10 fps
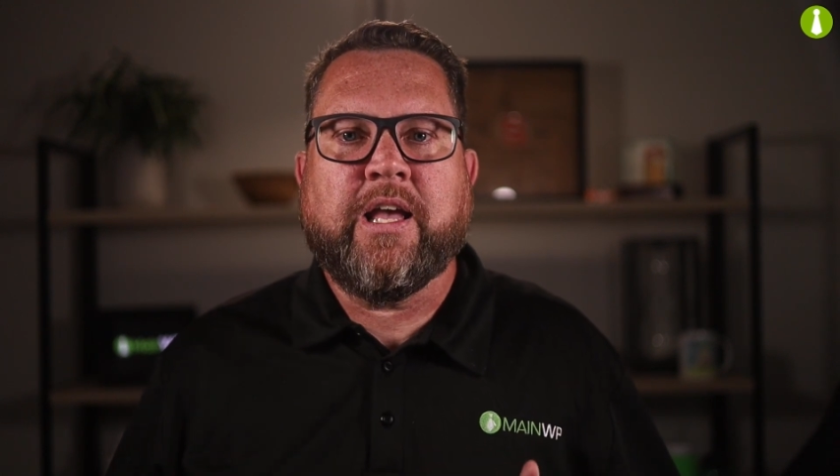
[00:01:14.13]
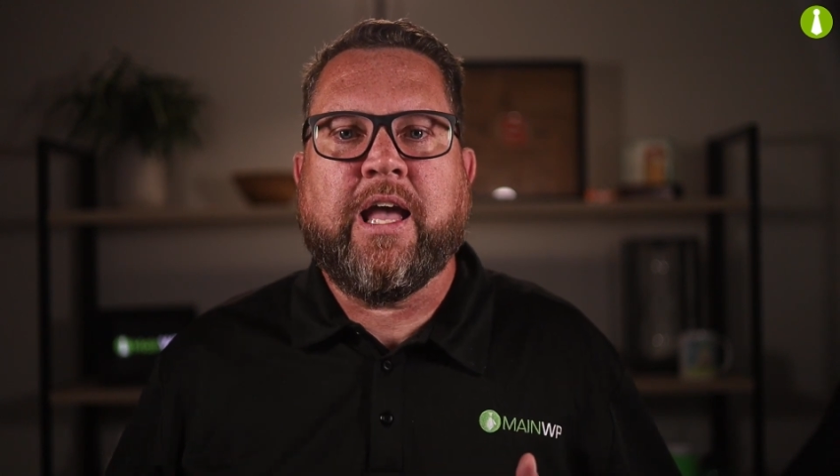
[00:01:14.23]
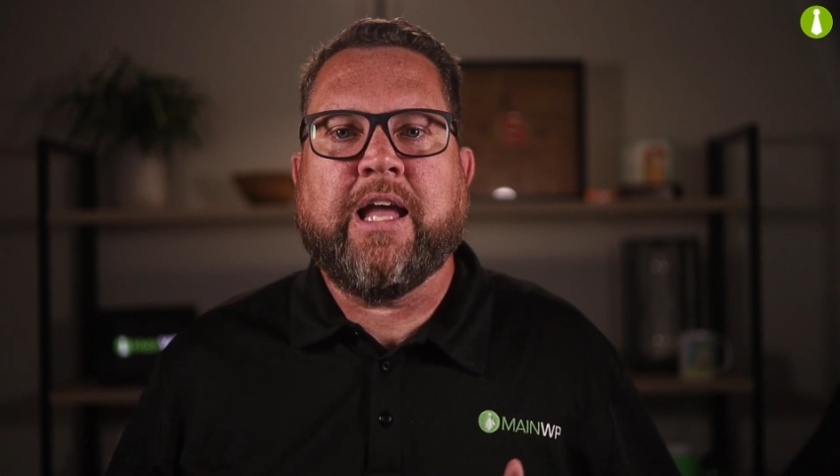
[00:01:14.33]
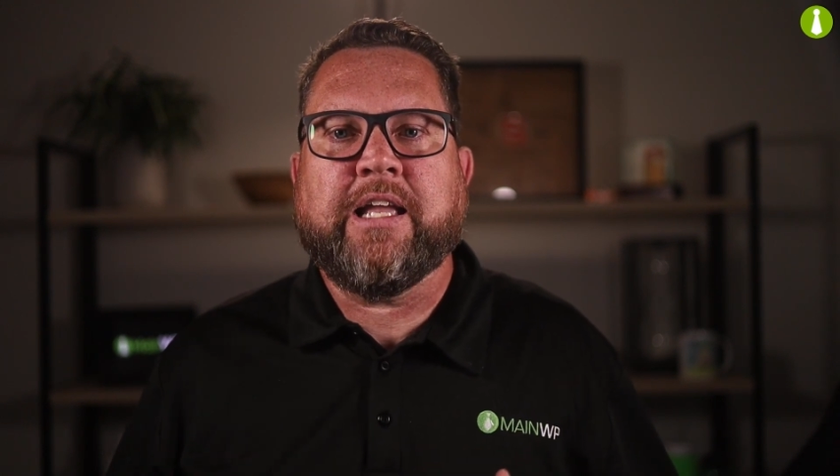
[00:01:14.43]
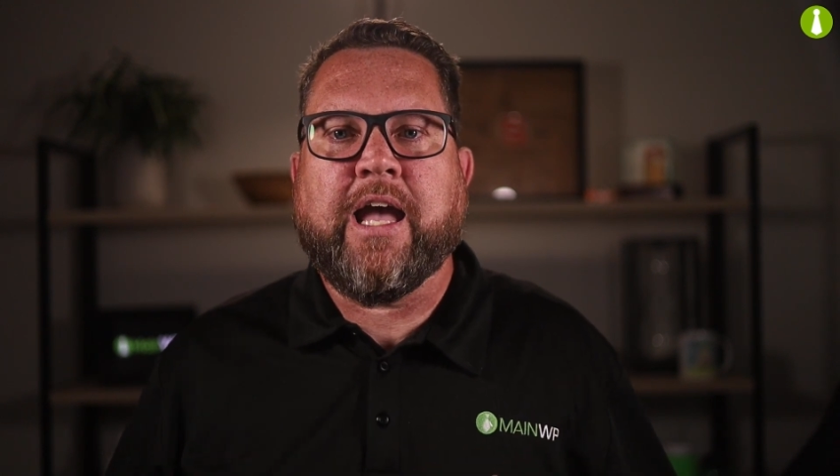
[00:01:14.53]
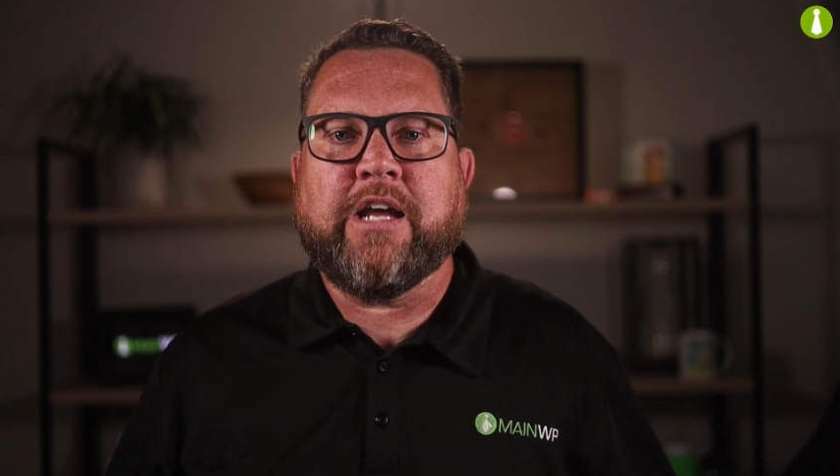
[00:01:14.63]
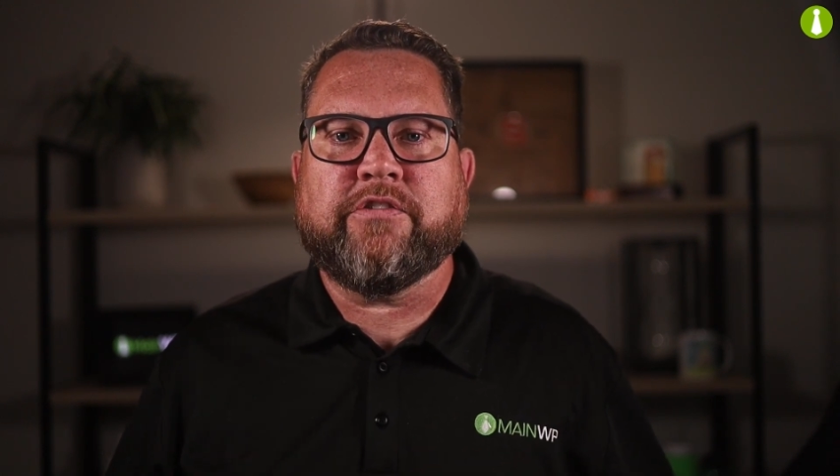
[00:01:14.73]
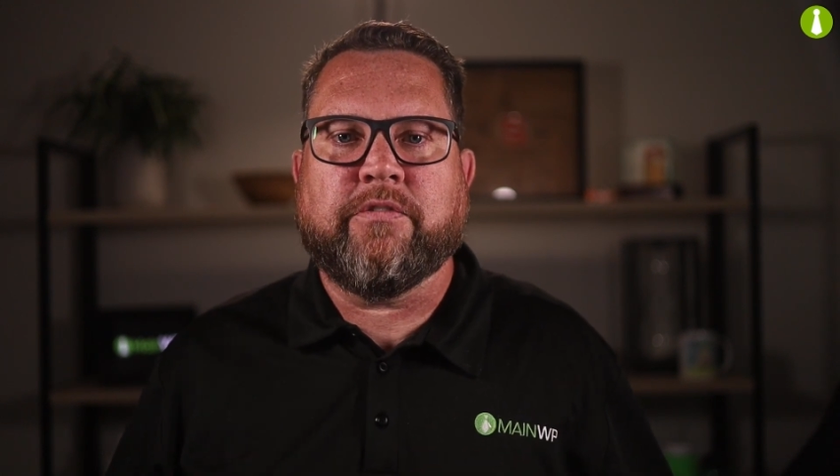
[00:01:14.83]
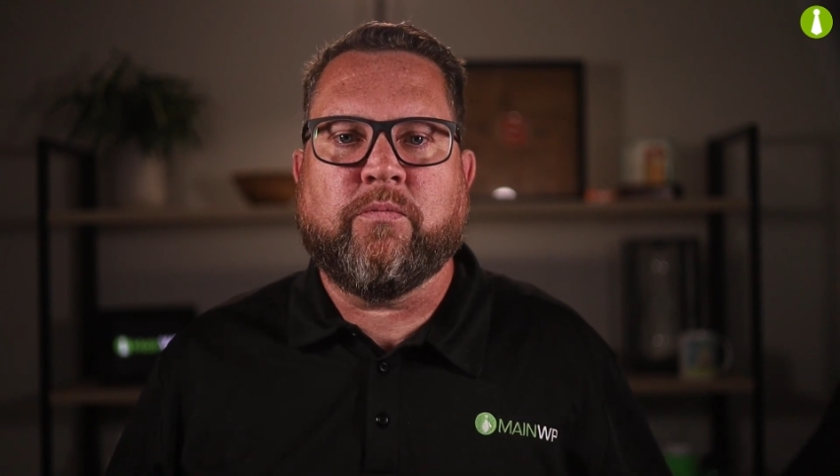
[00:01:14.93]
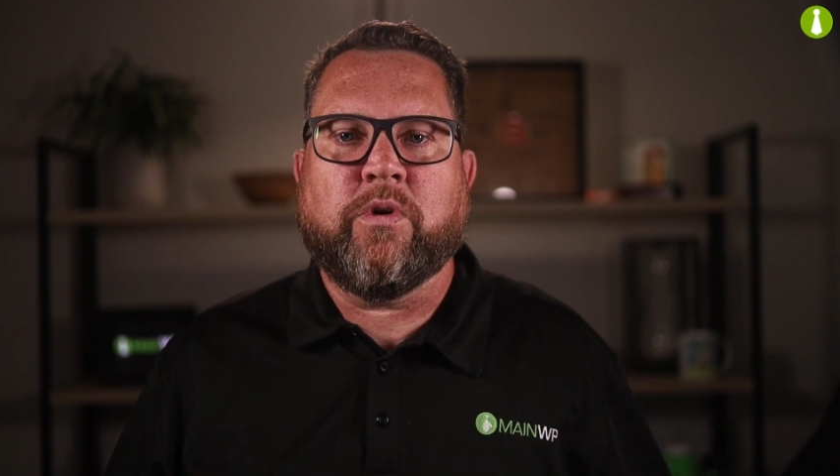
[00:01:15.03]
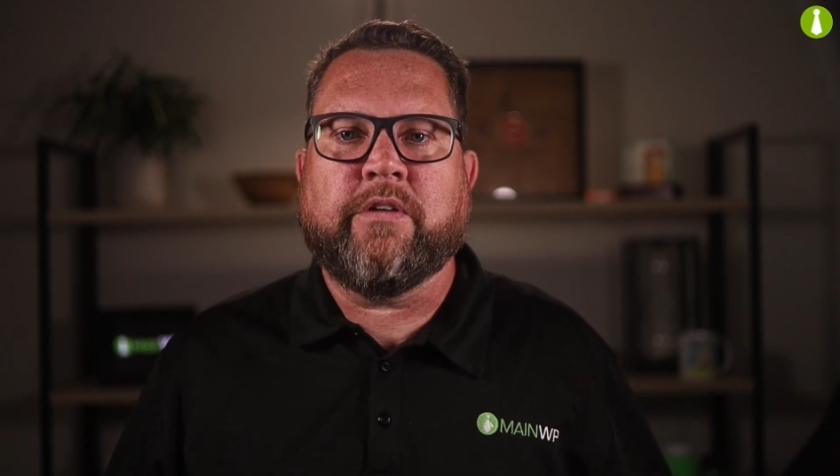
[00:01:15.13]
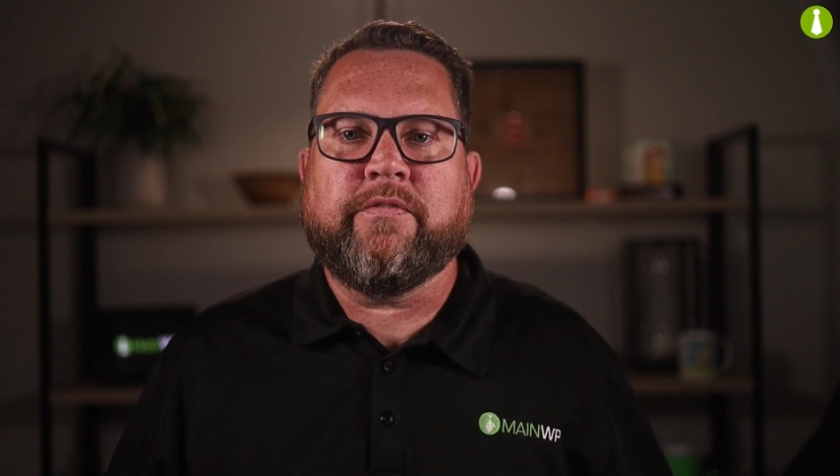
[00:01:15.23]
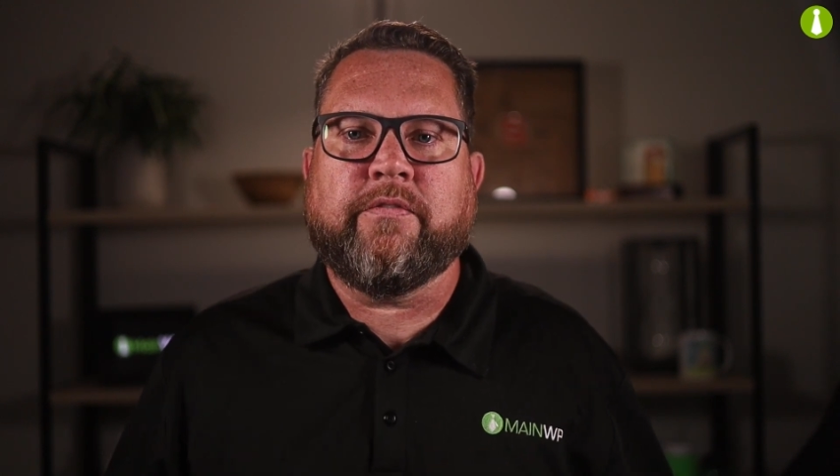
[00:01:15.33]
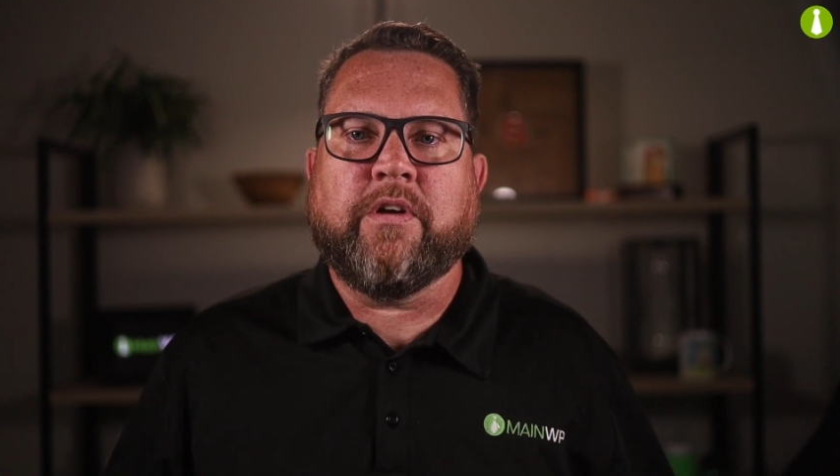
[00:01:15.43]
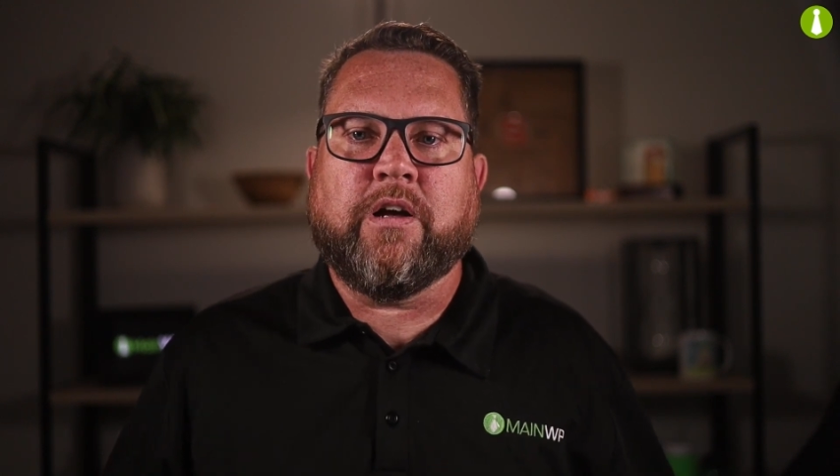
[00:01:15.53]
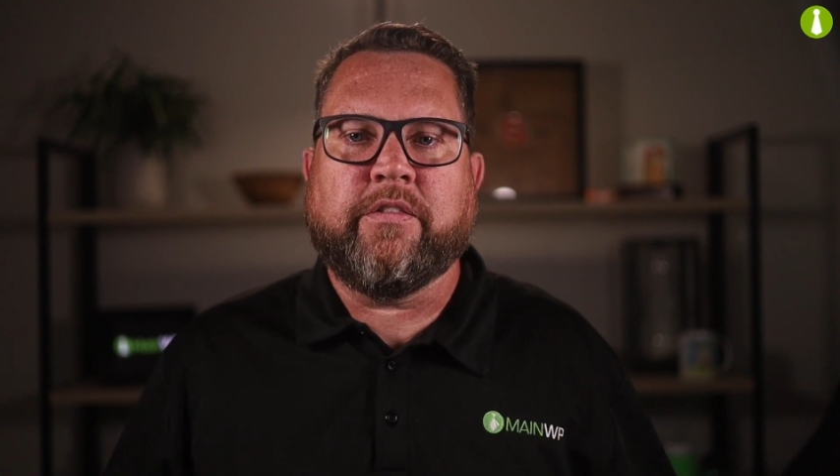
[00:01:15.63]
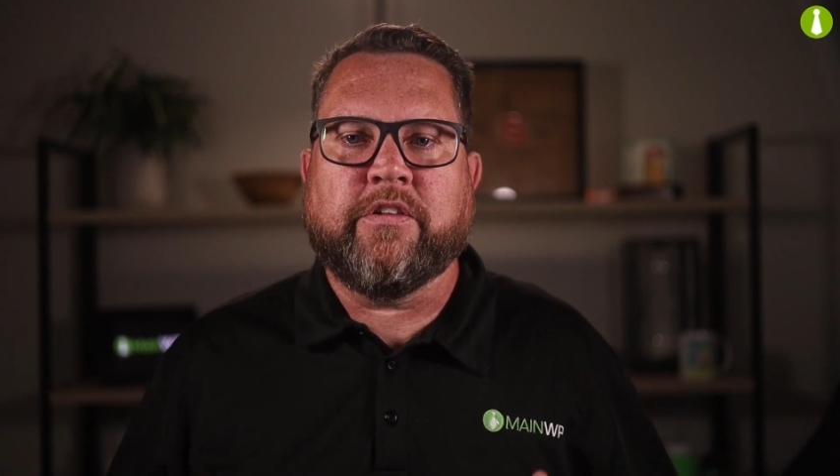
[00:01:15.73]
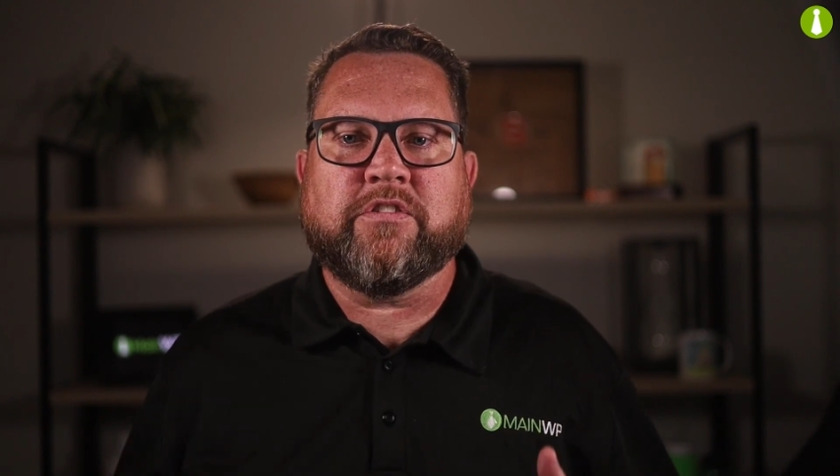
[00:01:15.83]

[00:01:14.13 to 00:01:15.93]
and cache from one of the